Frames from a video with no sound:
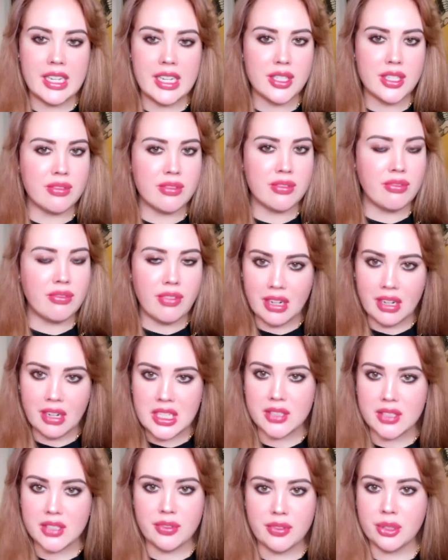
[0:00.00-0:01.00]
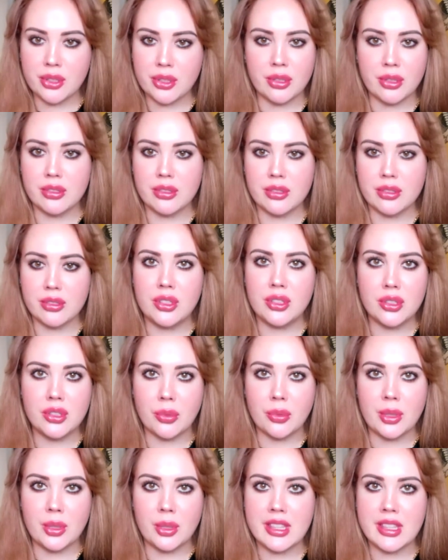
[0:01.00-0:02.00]
It is very difficult to
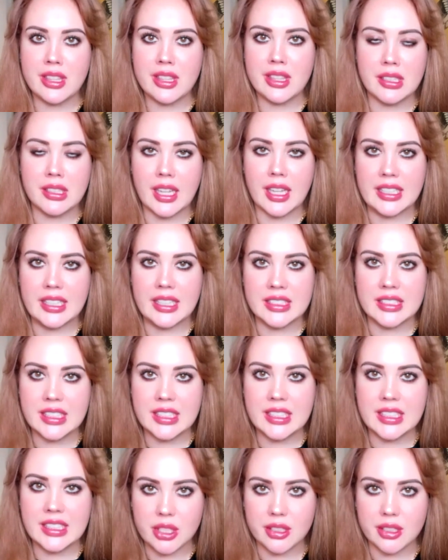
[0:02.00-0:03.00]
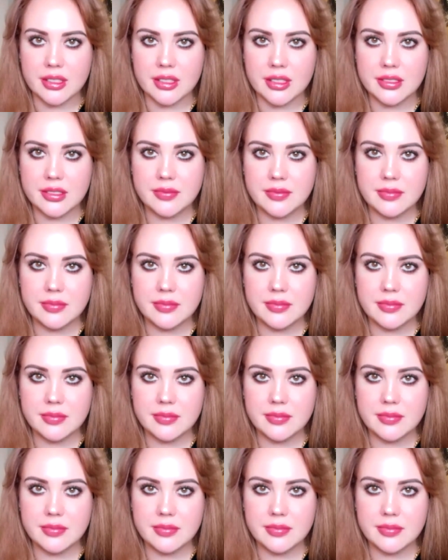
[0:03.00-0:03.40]
do without an enlightened teacher.